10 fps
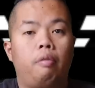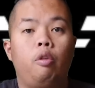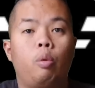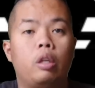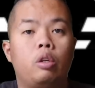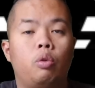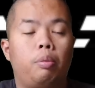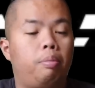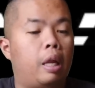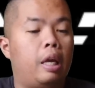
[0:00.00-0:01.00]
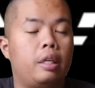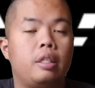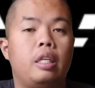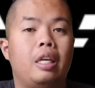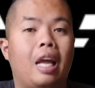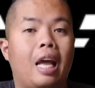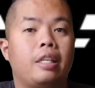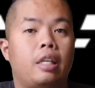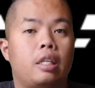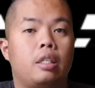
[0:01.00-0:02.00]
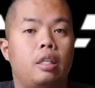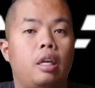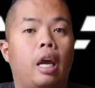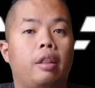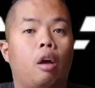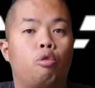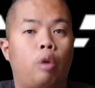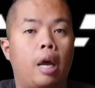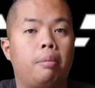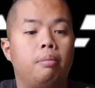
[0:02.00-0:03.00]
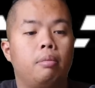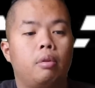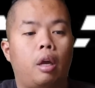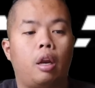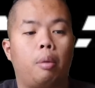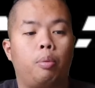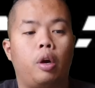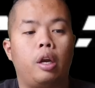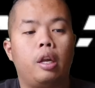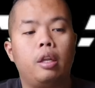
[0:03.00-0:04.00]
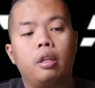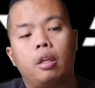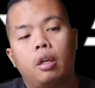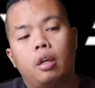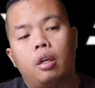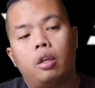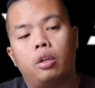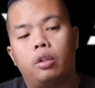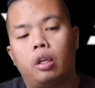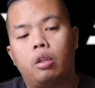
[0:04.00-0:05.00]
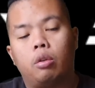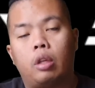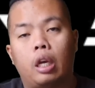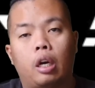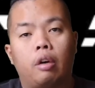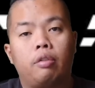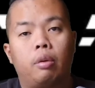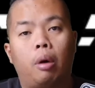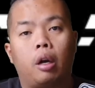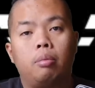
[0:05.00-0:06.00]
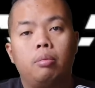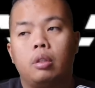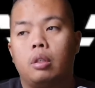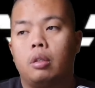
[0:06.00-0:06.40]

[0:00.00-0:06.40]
you want to replace the SSD and the RAM and upgrade it, you'll need to take off the bottoms.